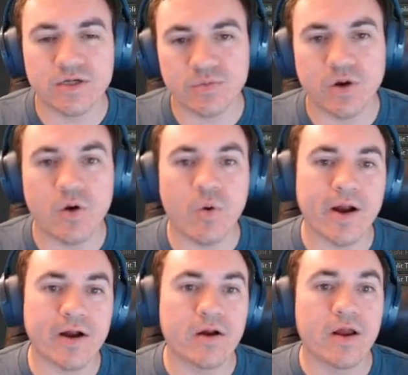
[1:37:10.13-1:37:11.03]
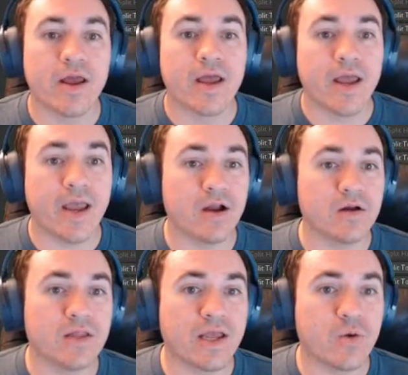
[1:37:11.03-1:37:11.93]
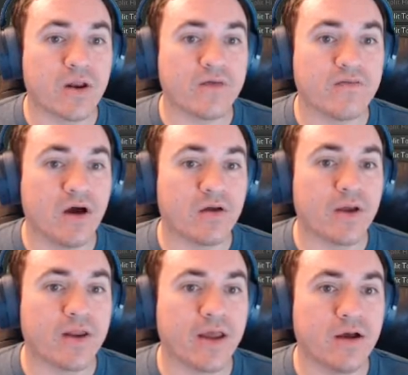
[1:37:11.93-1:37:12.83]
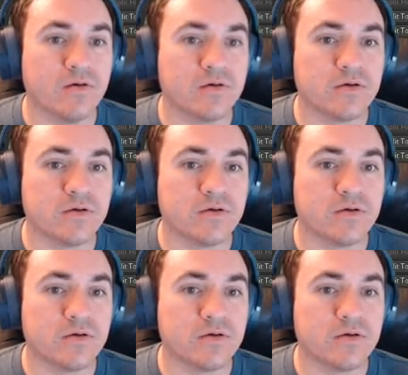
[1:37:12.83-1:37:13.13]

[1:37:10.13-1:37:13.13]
require hair like what I've got right now,